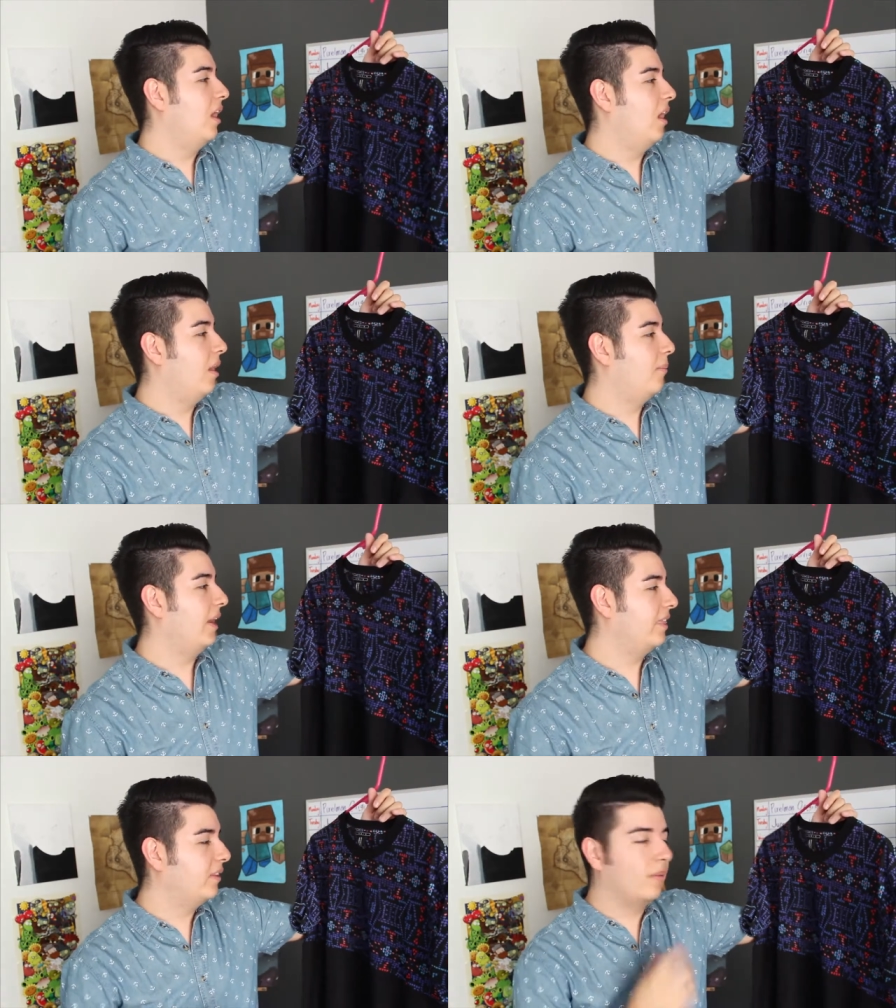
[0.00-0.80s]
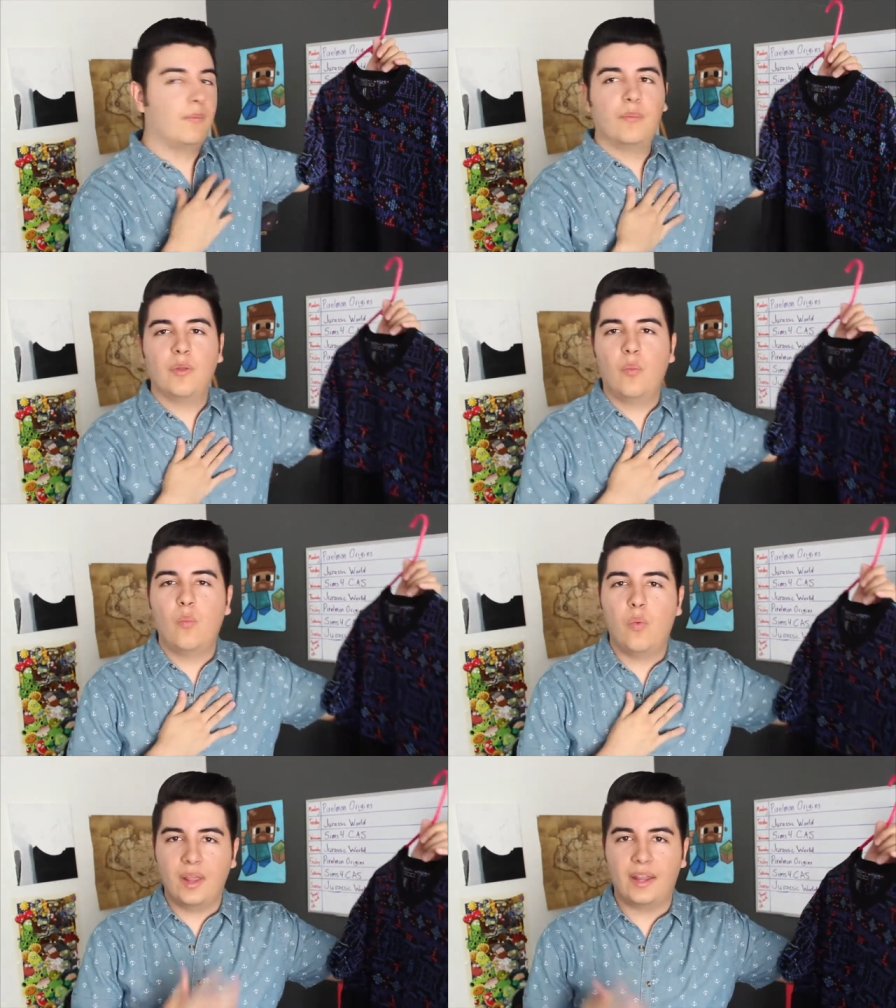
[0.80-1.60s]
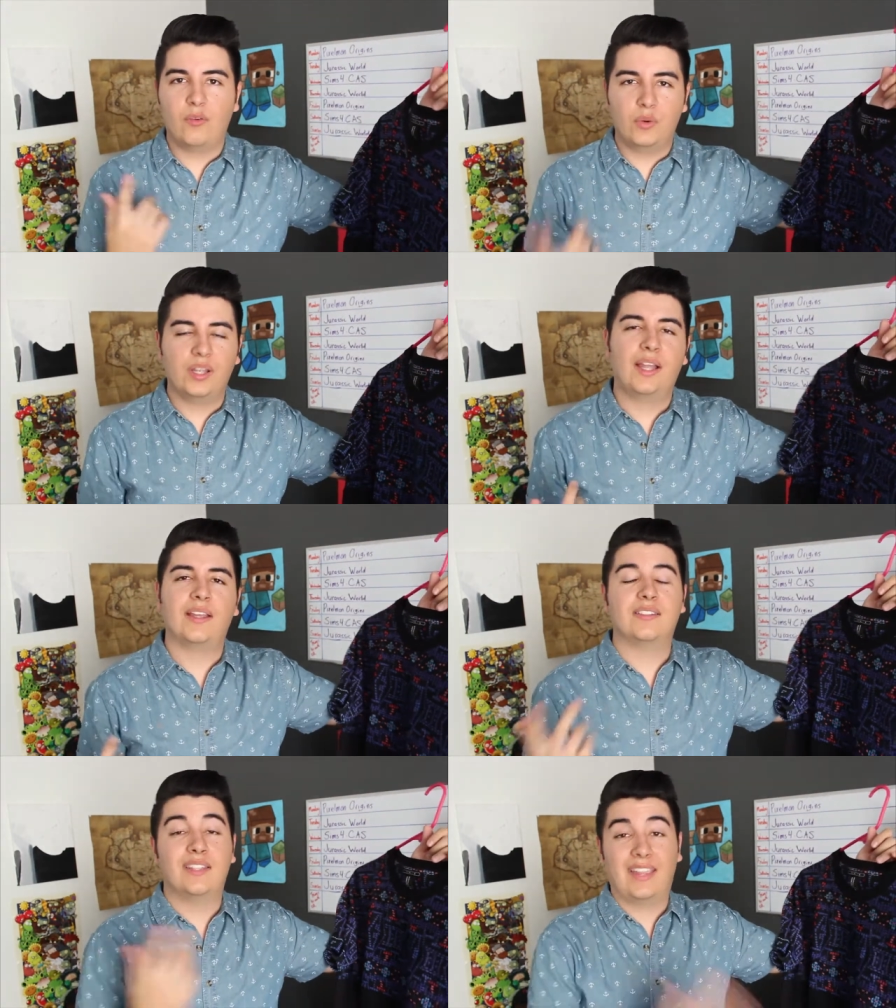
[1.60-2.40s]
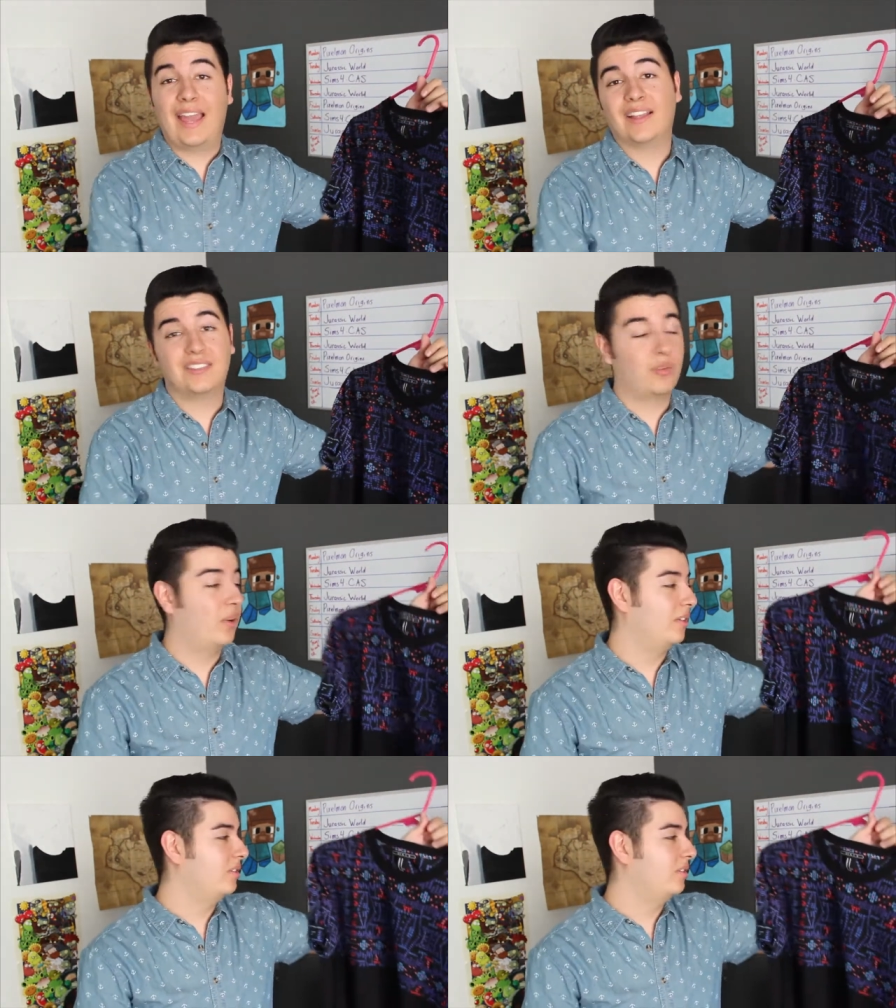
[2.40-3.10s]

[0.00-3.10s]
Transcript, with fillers: Uh, but I think the the one I really like is the Galaxy one.